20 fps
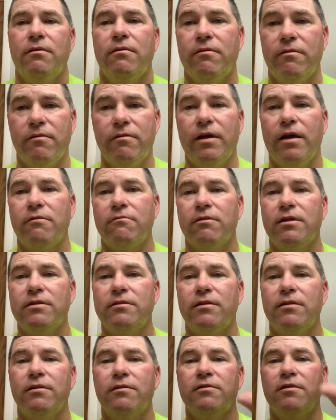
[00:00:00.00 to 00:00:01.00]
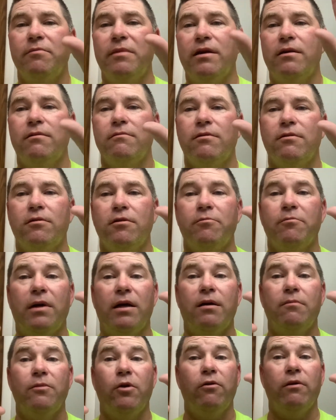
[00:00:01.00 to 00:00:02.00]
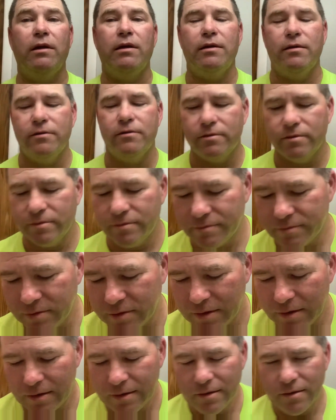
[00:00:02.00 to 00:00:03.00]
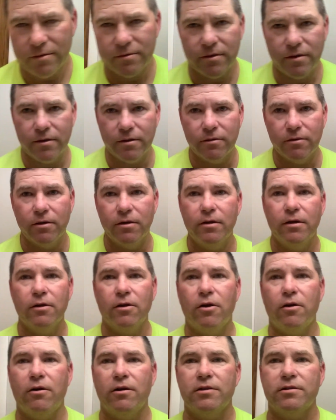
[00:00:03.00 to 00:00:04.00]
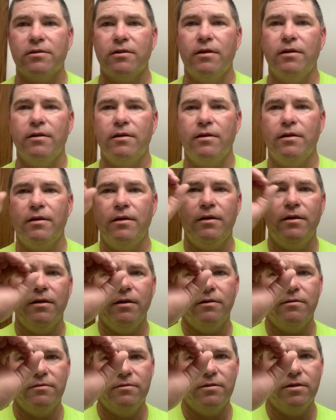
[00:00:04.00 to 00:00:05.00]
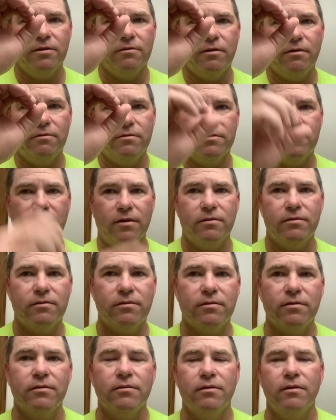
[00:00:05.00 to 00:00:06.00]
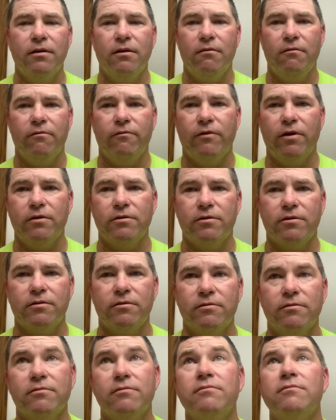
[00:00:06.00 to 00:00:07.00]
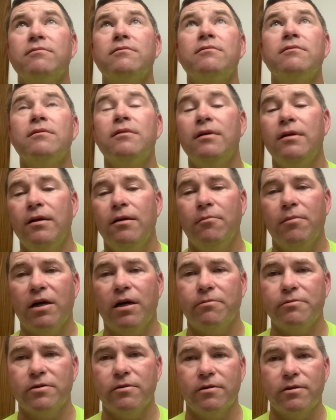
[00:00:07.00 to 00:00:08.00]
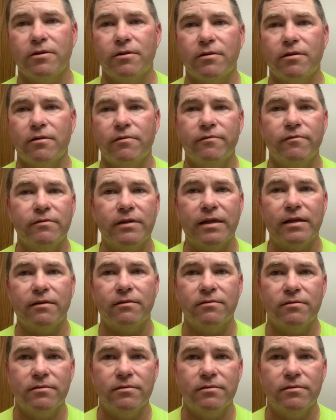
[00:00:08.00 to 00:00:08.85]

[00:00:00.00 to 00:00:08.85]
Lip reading: that right there is the mount. Look, Mom, no hands. So cost 0 cents, functional, pops on and off. Now,